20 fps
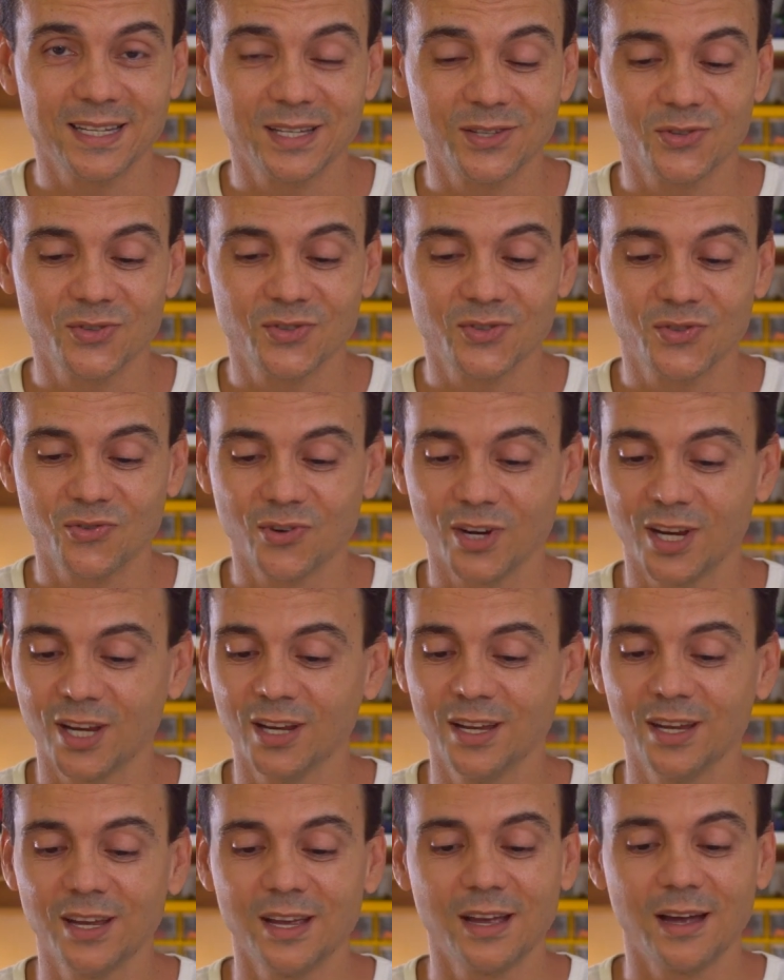
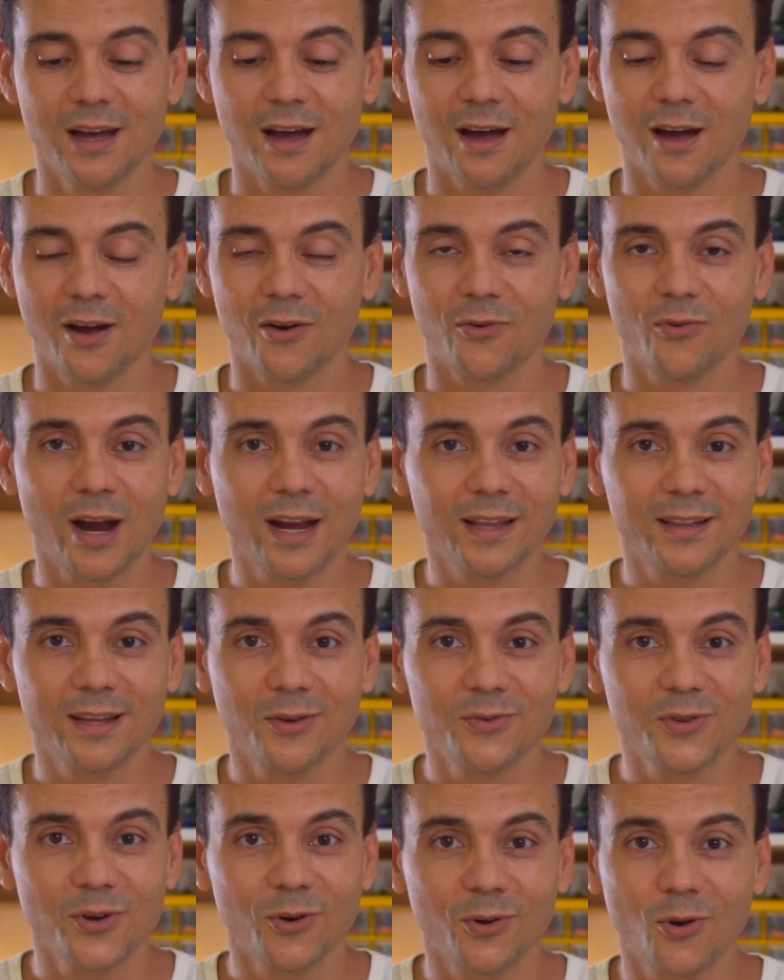industry, uh, write
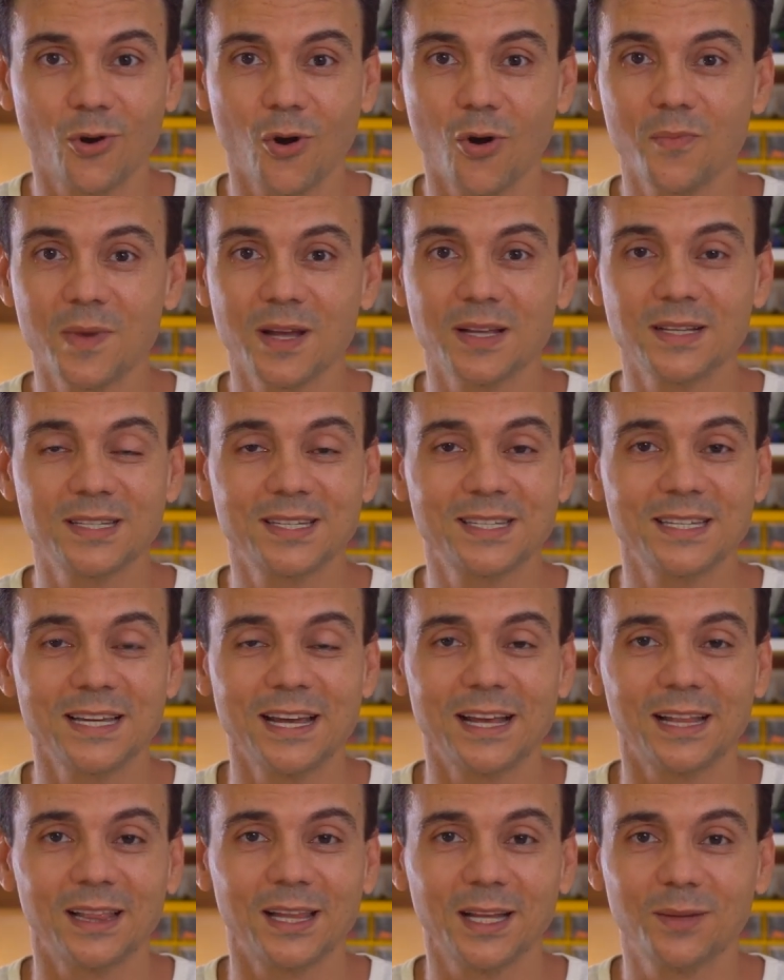down your
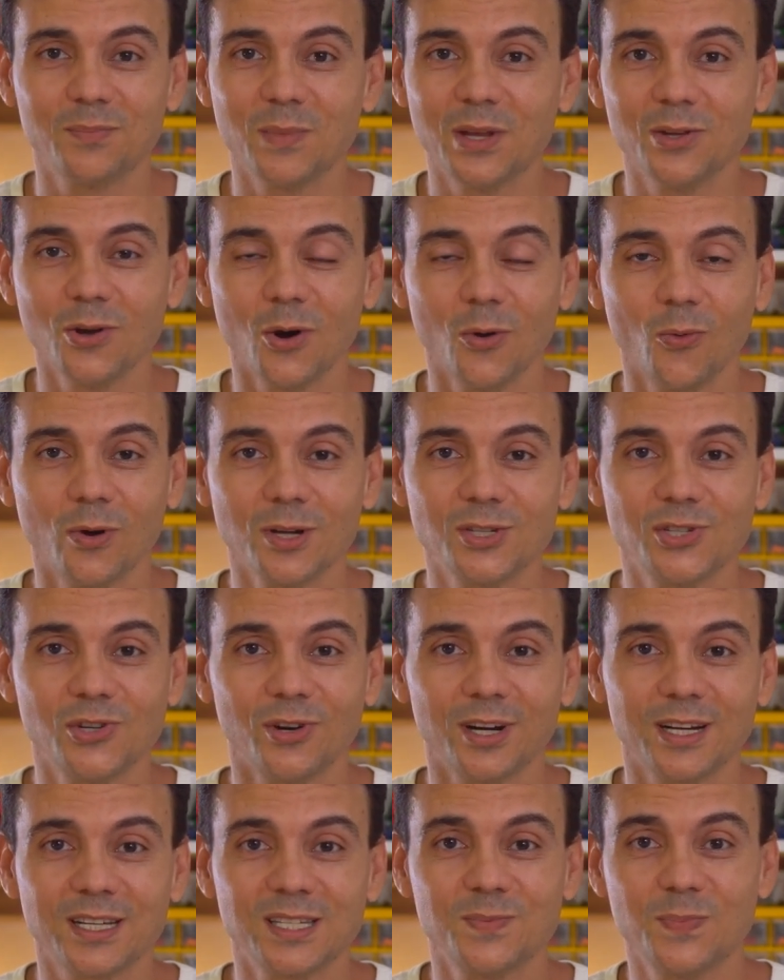comments. Let me know what
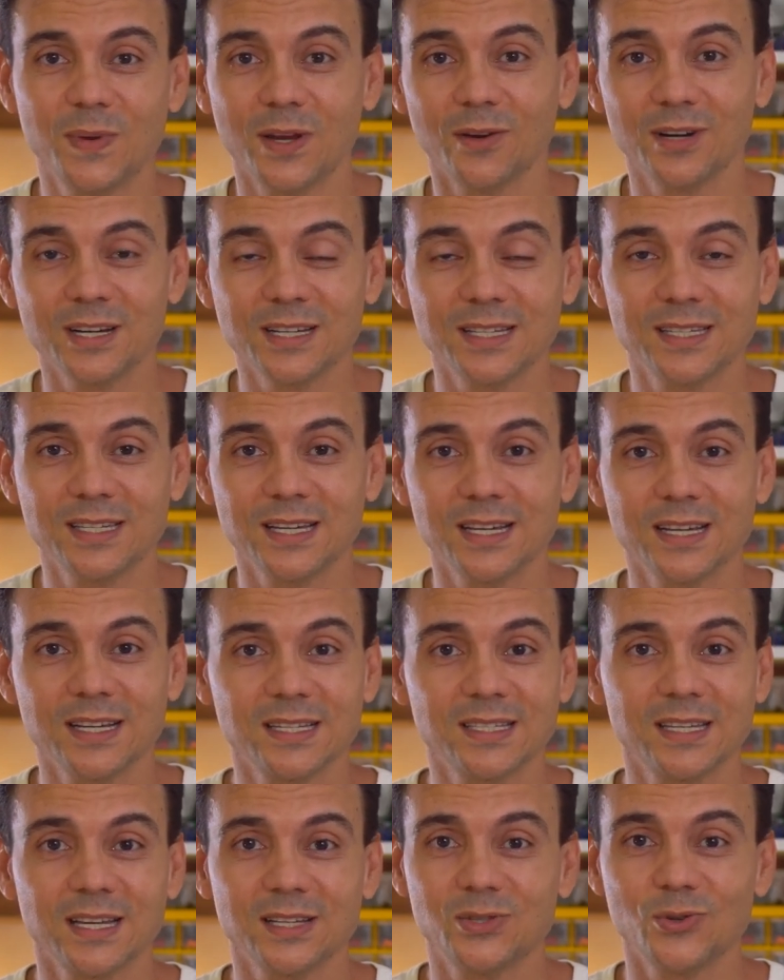your experience
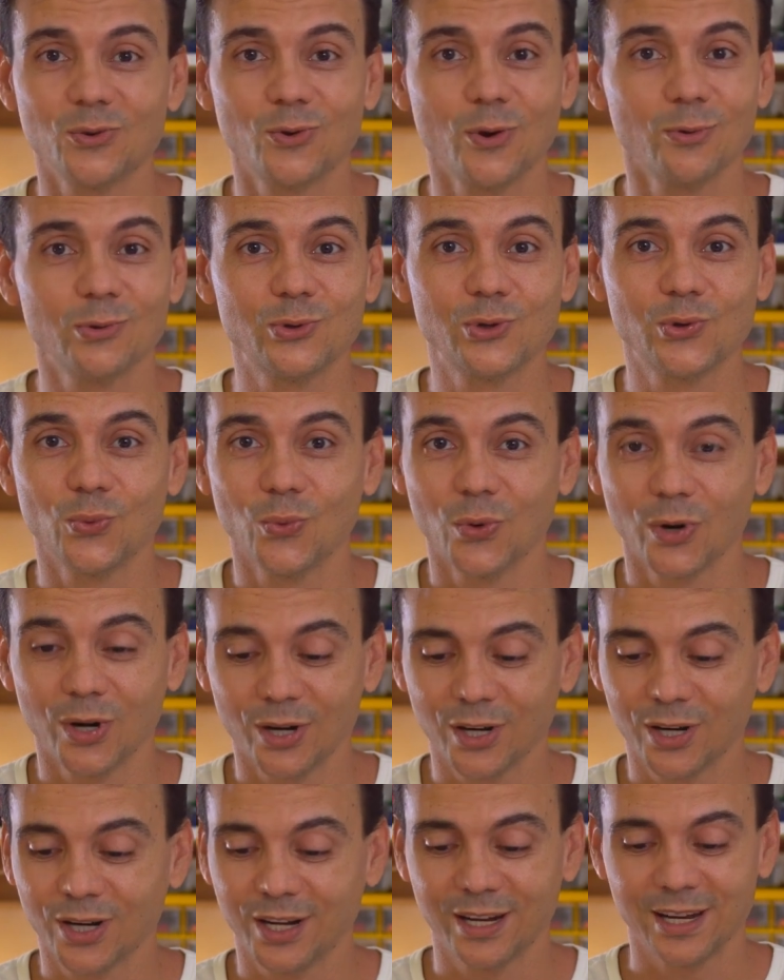is as you go to
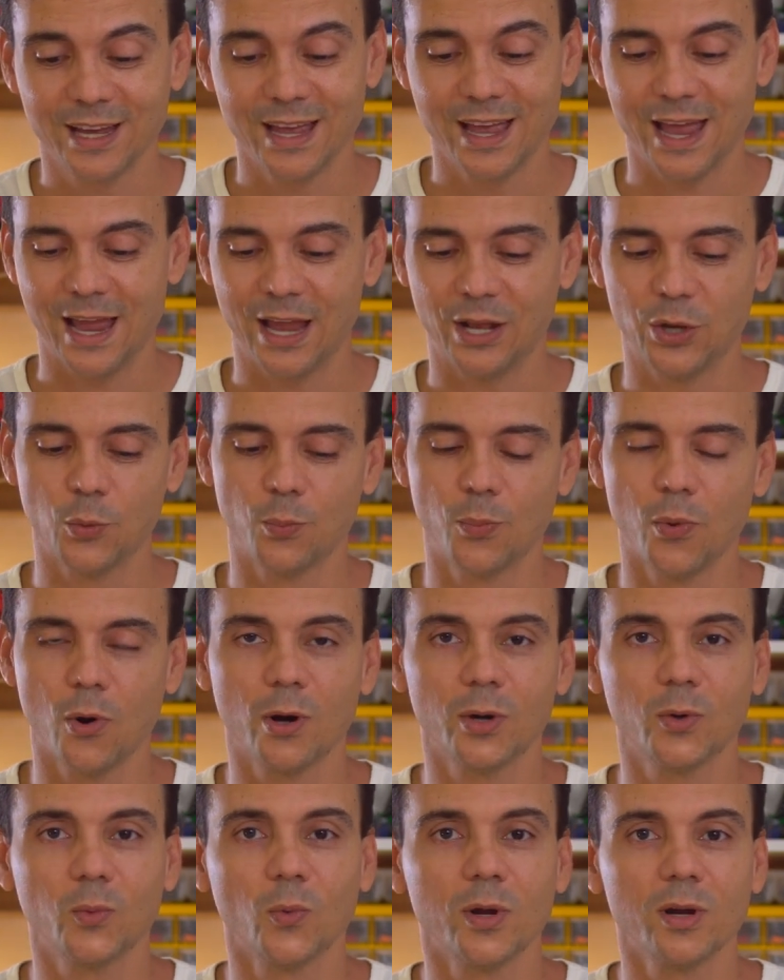work and you
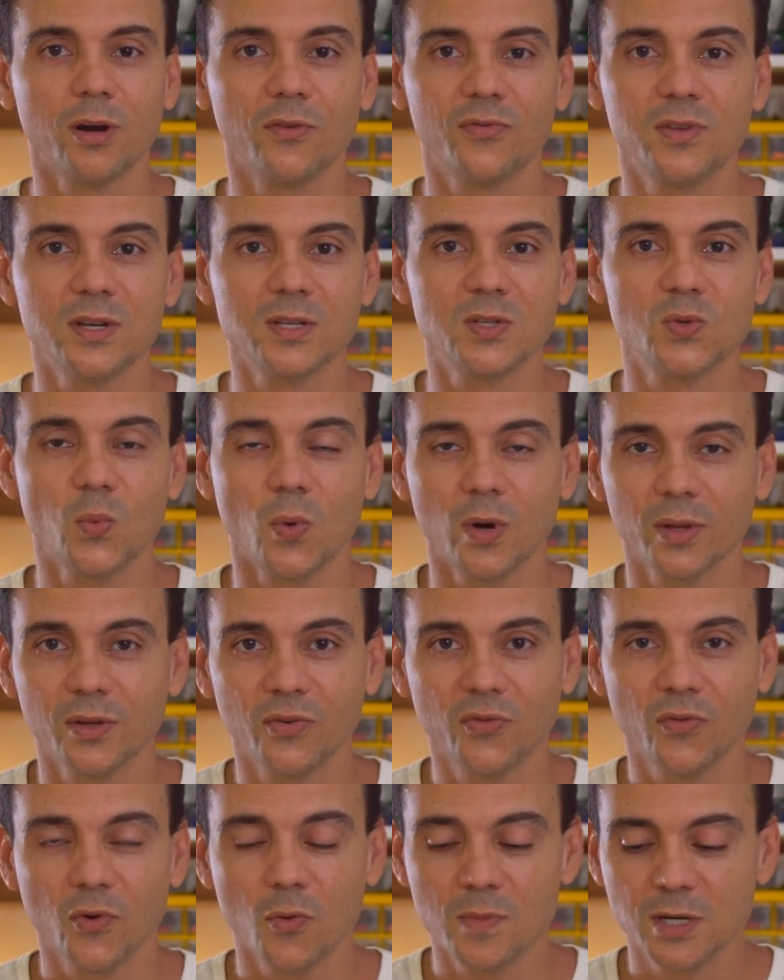board one of these
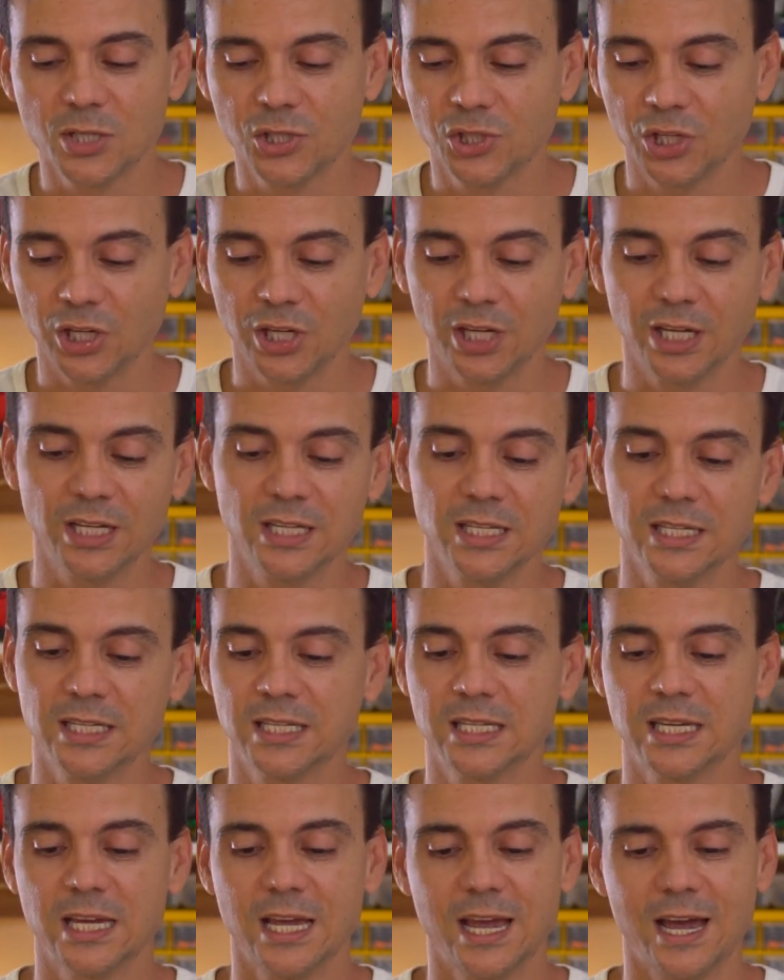wonderful
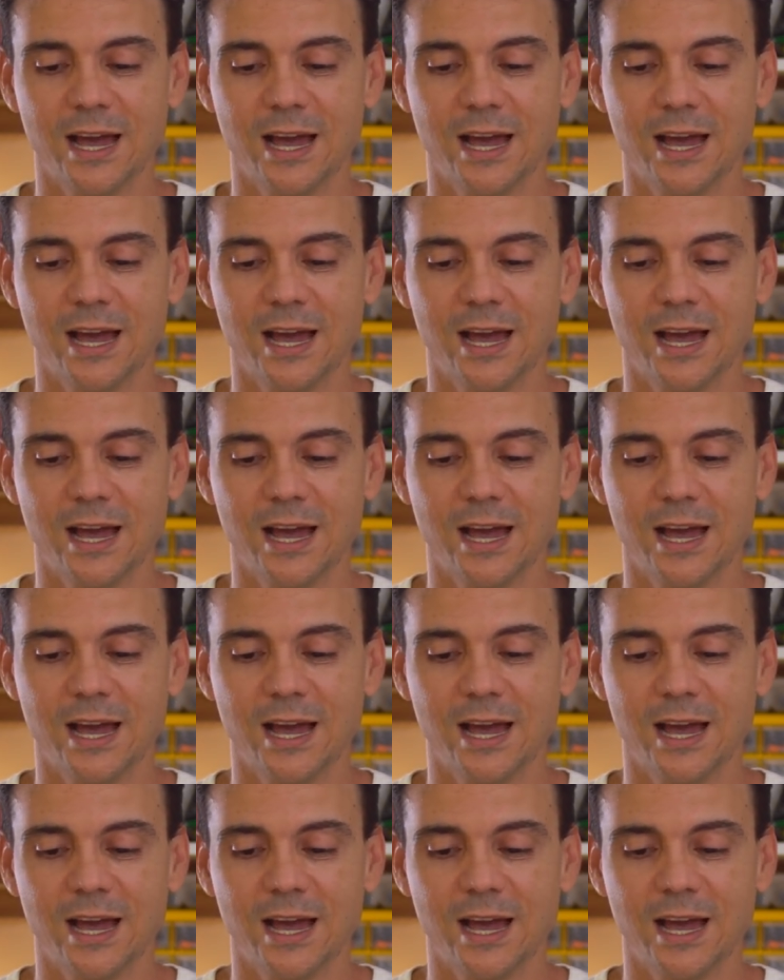machines.